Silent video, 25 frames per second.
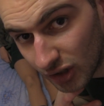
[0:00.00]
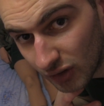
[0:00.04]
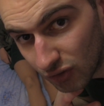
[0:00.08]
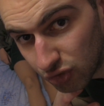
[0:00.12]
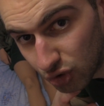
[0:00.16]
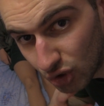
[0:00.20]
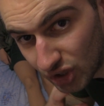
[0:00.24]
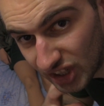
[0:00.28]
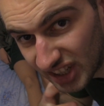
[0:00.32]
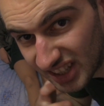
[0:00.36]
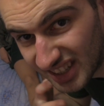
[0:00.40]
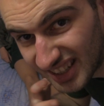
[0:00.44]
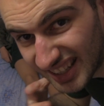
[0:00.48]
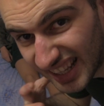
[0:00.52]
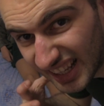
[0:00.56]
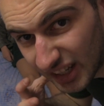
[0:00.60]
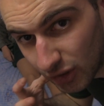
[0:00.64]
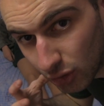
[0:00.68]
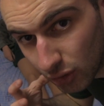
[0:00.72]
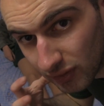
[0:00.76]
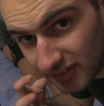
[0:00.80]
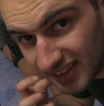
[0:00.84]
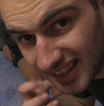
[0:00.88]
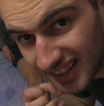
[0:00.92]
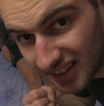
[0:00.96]
for the
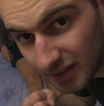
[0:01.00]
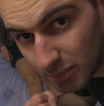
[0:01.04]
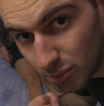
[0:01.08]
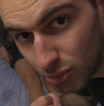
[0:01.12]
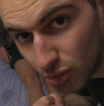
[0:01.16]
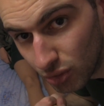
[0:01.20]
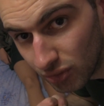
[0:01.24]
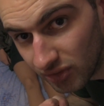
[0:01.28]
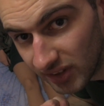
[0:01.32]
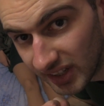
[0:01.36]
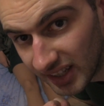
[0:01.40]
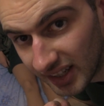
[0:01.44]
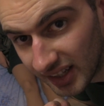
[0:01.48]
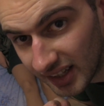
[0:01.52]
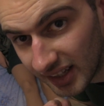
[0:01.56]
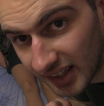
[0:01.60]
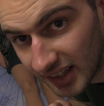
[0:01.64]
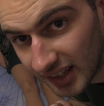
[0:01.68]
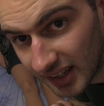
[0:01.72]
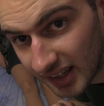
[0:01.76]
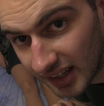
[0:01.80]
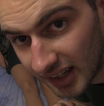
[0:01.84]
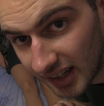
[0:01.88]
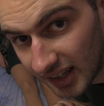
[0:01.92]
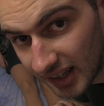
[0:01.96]
sake of this movie.
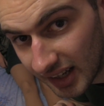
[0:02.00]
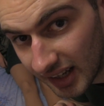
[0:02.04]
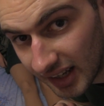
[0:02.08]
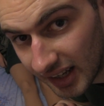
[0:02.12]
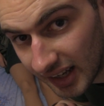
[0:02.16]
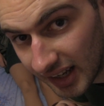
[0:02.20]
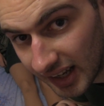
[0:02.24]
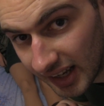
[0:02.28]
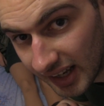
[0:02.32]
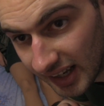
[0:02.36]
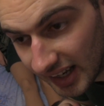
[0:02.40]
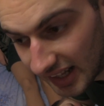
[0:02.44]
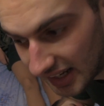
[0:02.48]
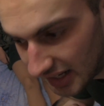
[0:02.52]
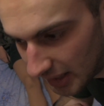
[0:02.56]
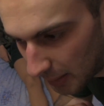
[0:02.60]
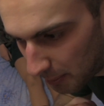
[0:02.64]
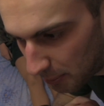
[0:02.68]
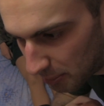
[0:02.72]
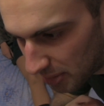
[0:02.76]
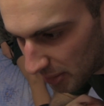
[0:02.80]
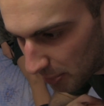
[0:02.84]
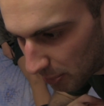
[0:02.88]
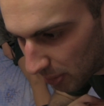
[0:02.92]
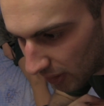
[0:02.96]
And the
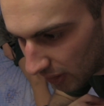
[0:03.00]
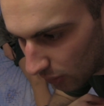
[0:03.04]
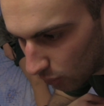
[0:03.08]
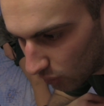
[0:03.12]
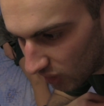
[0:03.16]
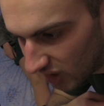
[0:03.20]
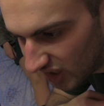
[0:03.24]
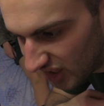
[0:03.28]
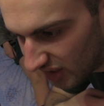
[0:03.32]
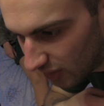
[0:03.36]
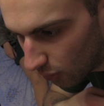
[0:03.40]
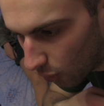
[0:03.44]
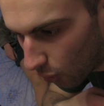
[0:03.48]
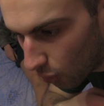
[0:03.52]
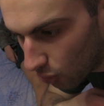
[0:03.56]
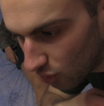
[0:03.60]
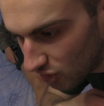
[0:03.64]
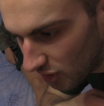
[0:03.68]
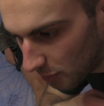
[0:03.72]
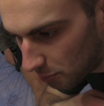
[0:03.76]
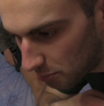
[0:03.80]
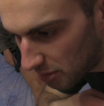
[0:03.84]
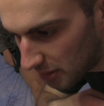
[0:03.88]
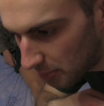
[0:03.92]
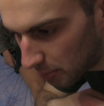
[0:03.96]
people will, all
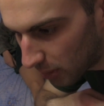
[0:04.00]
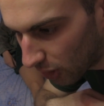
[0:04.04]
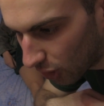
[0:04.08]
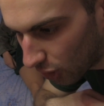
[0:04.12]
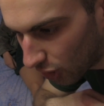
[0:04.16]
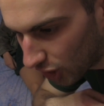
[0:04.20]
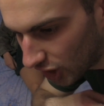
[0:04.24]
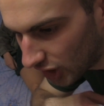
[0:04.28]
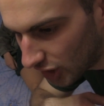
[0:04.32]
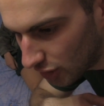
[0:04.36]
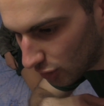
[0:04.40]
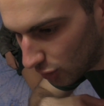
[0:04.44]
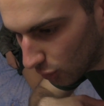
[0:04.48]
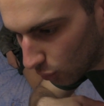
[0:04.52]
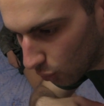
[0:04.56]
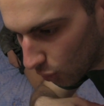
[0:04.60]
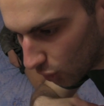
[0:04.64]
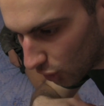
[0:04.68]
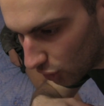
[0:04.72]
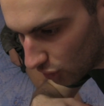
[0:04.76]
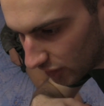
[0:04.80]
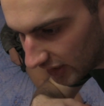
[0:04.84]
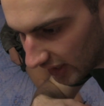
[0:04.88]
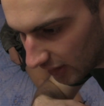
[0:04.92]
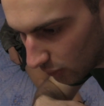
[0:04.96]
the people around the
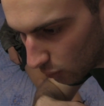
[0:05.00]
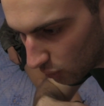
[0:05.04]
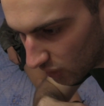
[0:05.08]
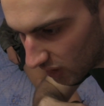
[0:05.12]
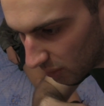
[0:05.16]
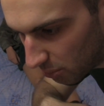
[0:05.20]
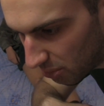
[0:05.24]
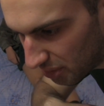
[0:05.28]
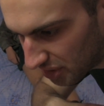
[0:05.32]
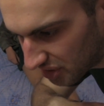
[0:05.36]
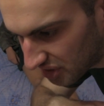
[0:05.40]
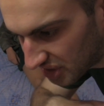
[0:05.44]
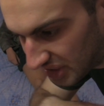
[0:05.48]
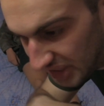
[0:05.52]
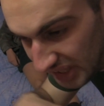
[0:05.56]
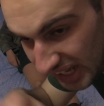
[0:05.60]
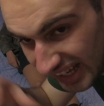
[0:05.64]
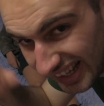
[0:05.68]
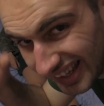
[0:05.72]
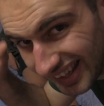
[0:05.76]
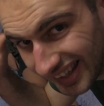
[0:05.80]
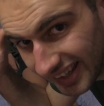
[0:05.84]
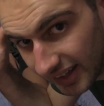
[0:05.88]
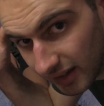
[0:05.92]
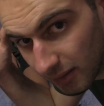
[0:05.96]
world, they will be
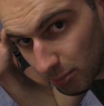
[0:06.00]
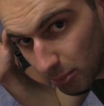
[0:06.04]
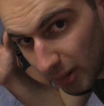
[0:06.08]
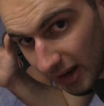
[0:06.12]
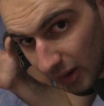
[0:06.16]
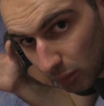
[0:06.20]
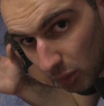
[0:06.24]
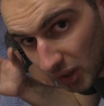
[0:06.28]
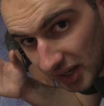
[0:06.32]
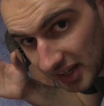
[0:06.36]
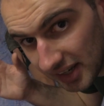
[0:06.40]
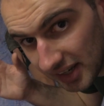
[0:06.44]
stunned by